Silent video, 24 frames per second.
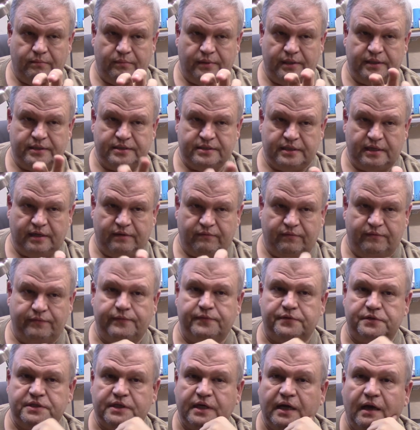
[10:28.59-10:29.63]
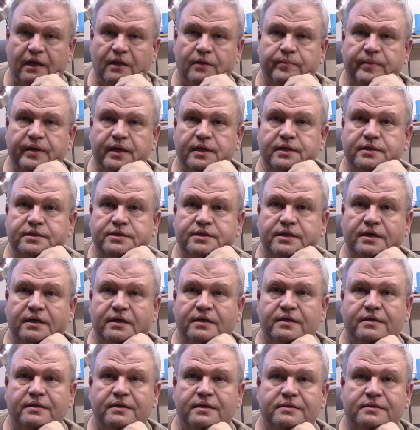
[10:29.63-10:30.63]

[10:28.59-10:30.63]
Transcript: but it's a reverse calabash, and